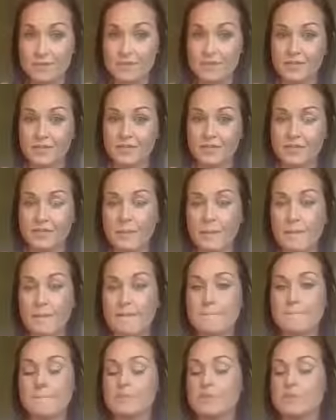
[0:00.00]
okay?
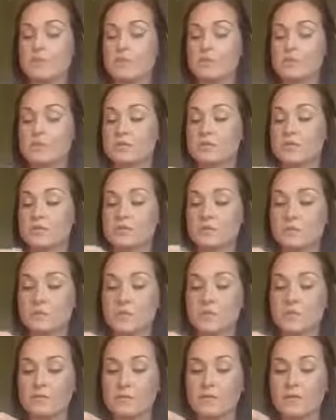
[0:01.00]
So listen to
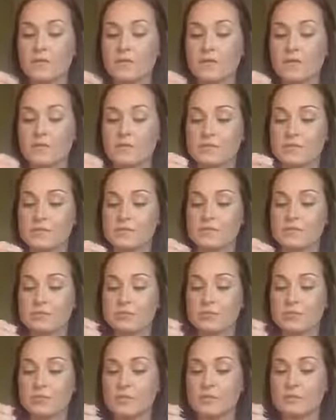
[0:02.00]
me right now. This is
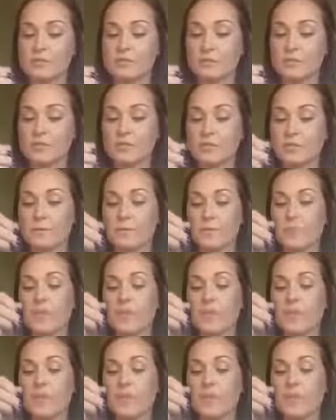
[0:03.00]
important information.